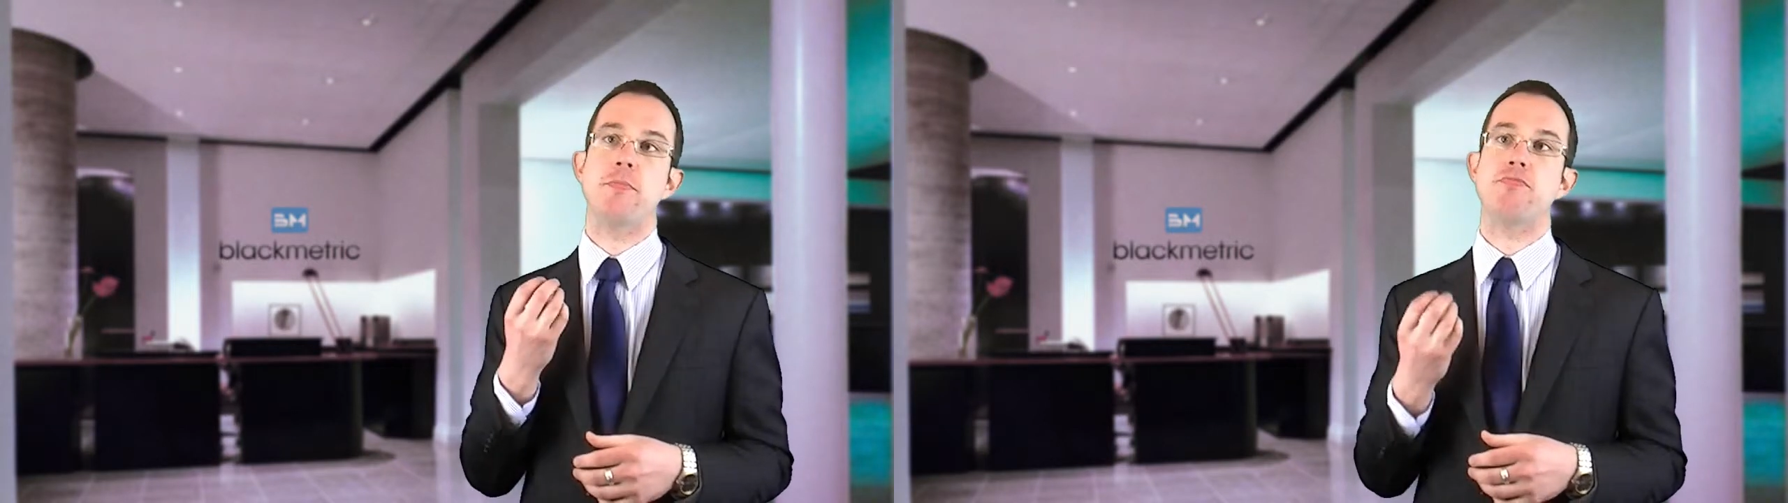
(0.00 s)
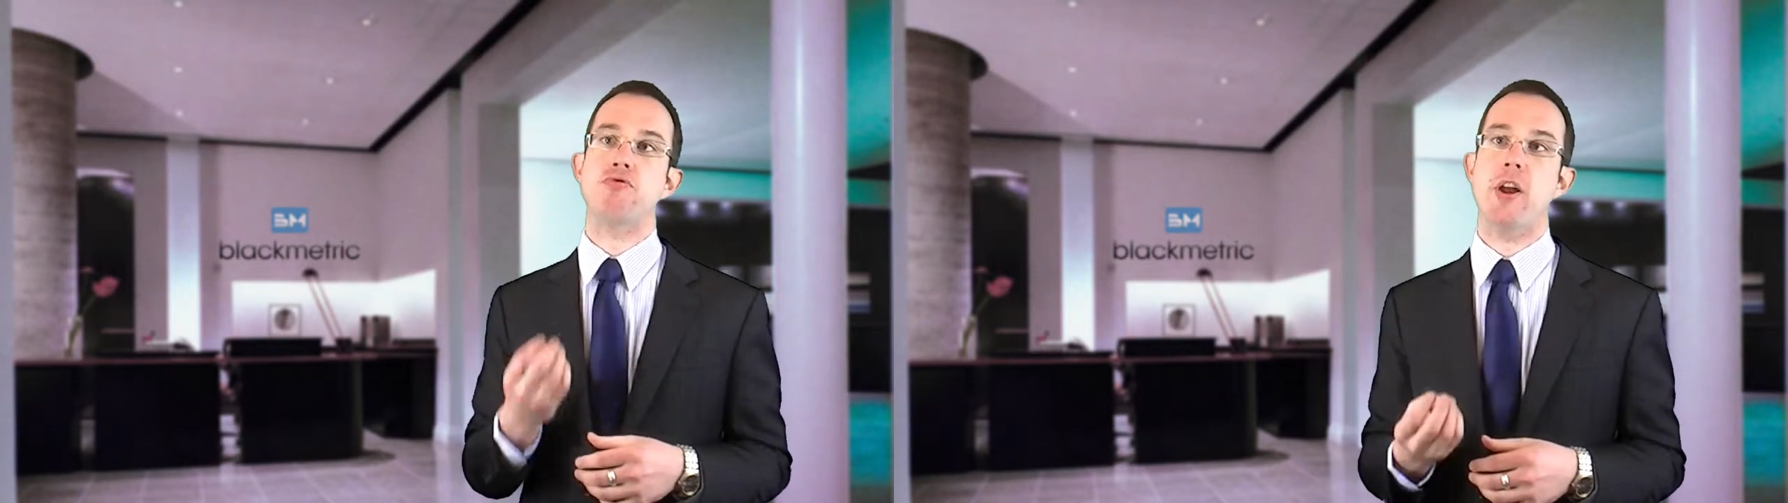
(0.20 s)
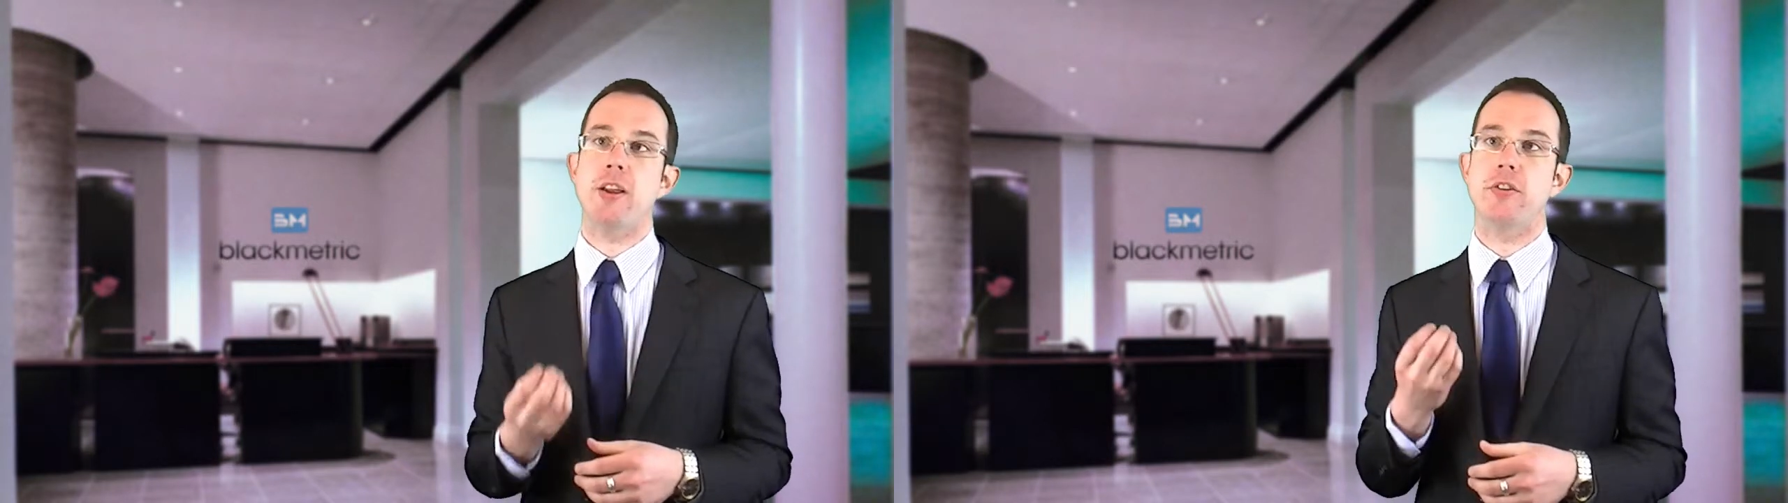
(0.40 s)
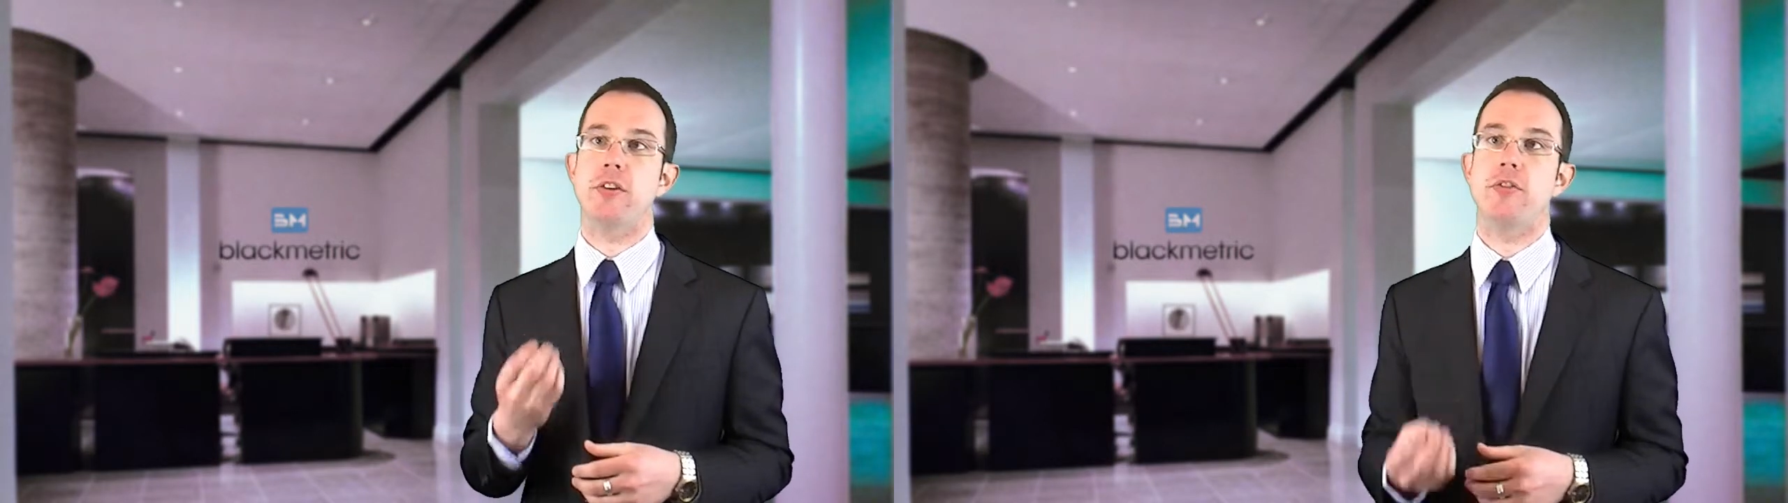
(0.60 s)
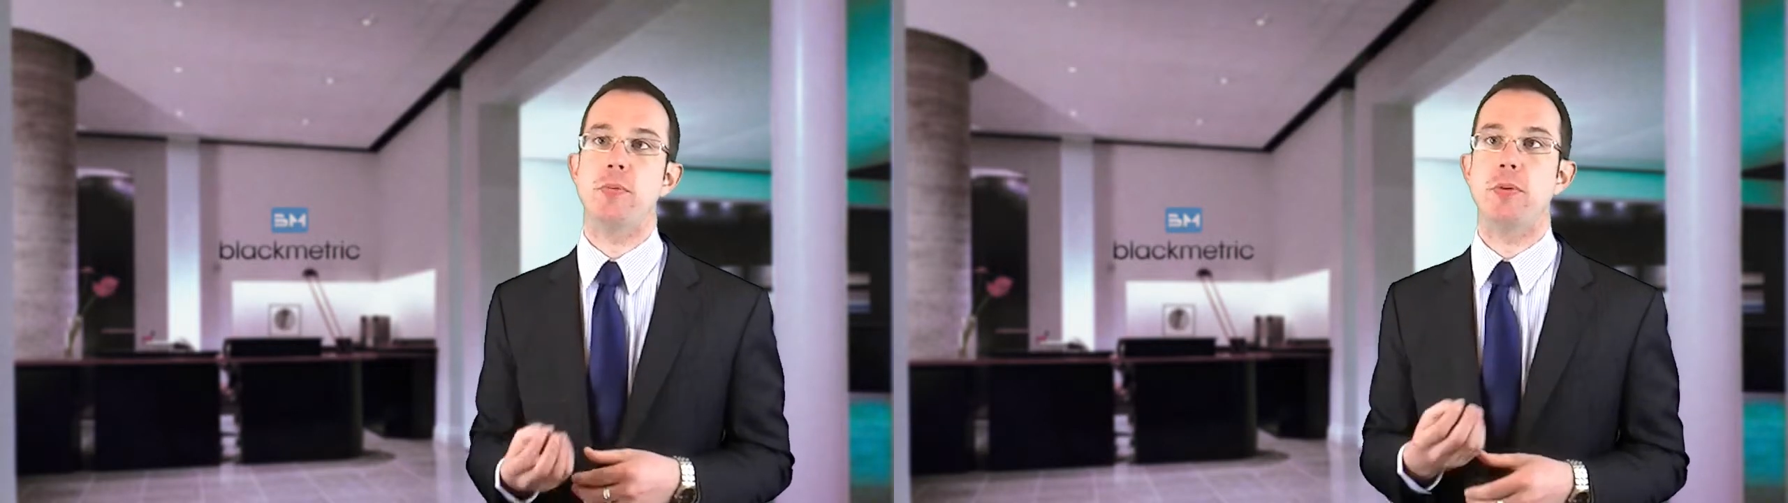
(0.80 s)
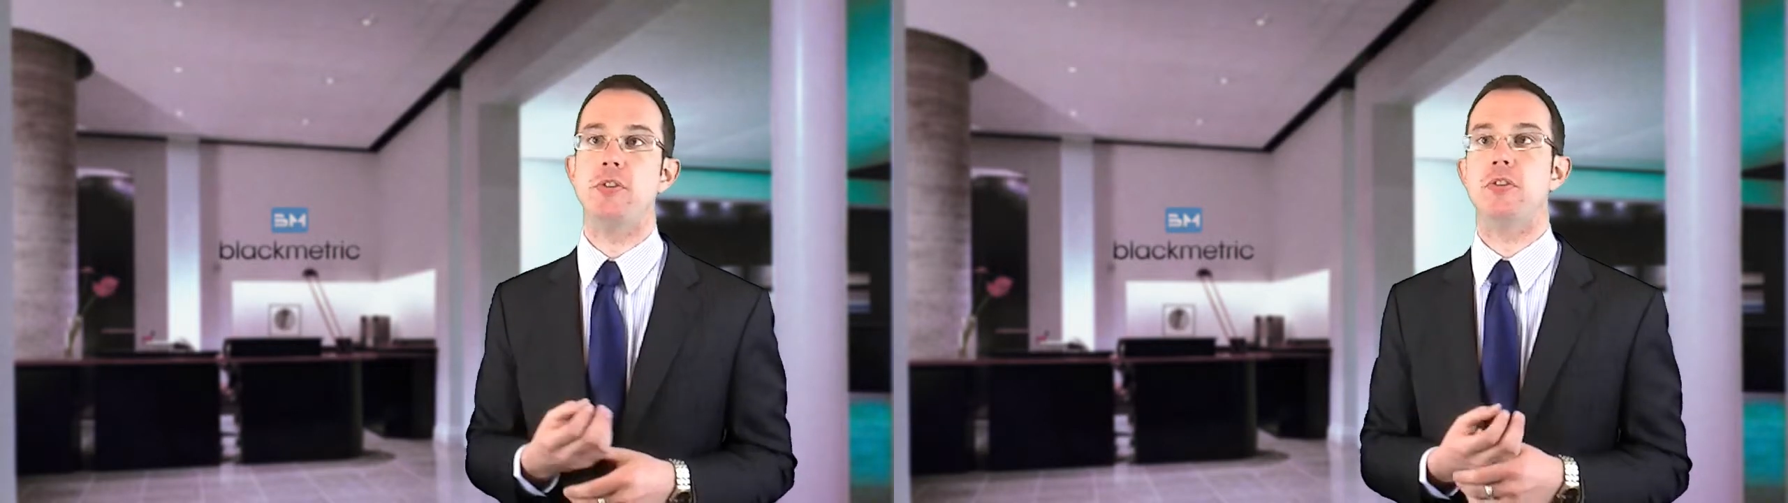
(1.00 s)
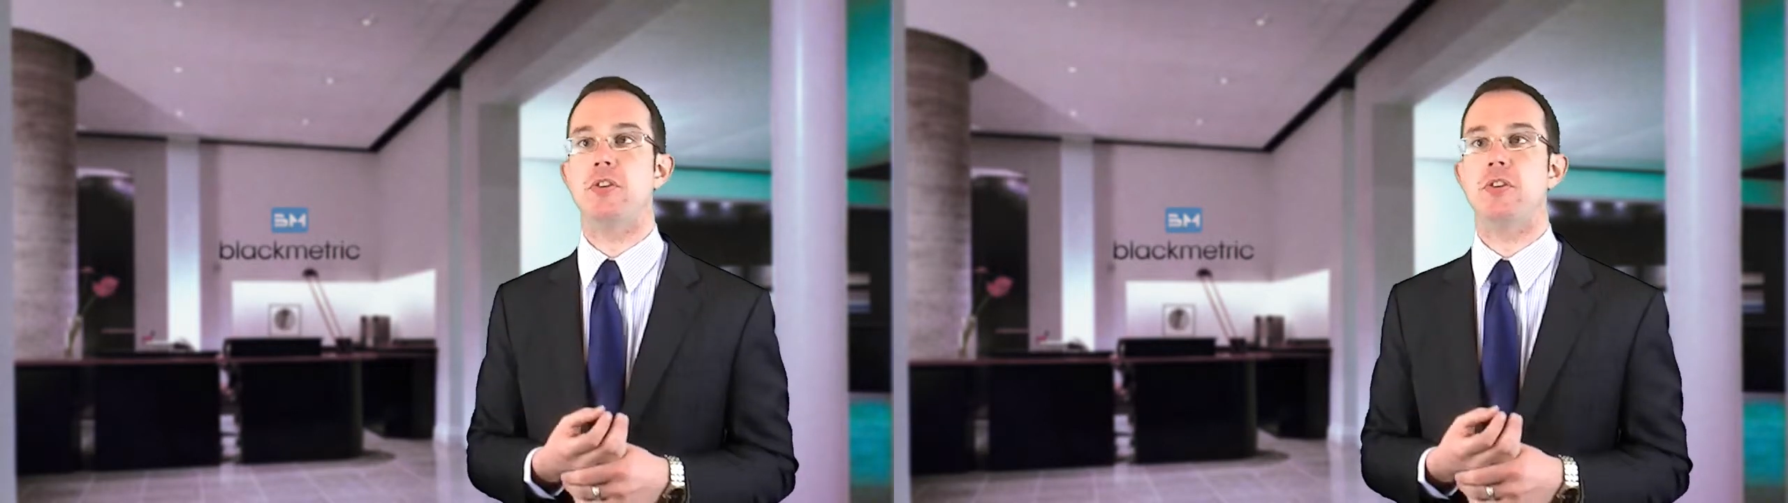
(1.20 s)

breadth of the business